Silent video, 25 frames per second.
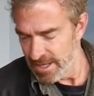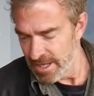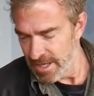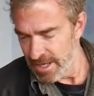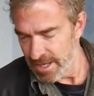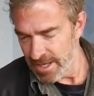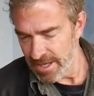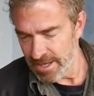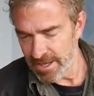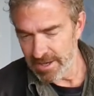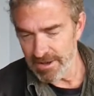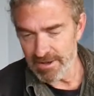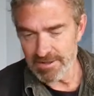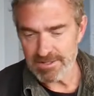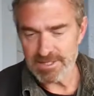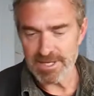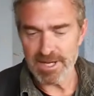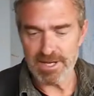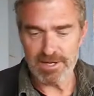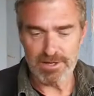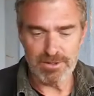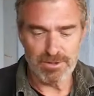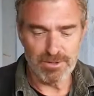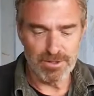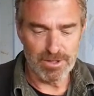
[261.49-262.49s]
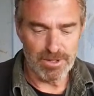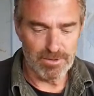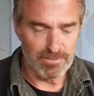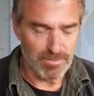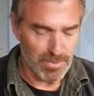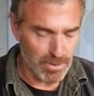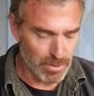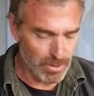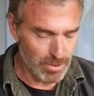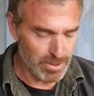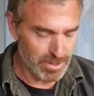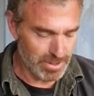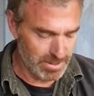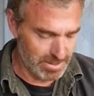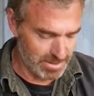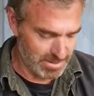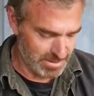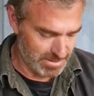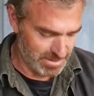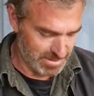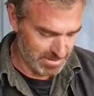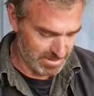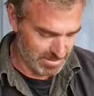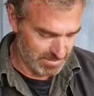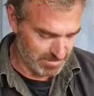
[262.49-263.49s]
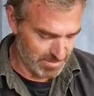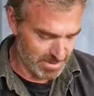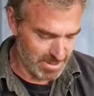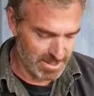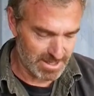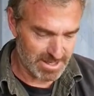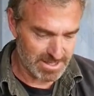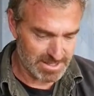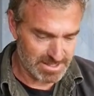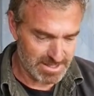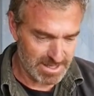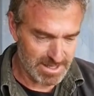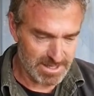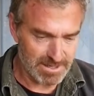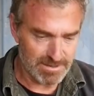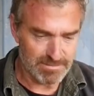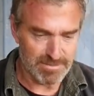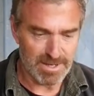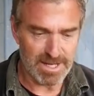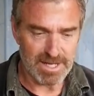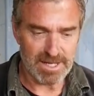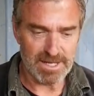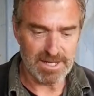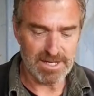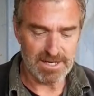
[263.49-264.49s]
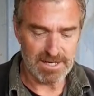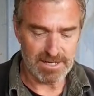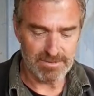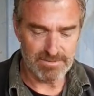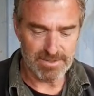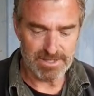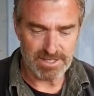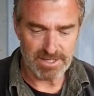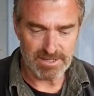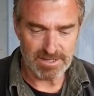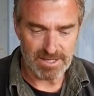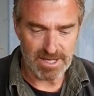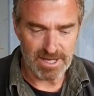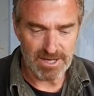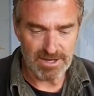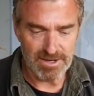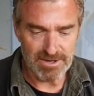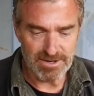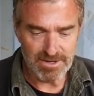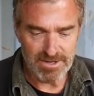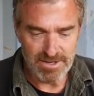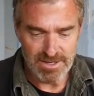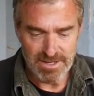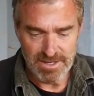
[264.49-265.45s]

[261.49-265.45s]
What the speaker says: I'll take it all on board, but like I say, I'm making it up as I go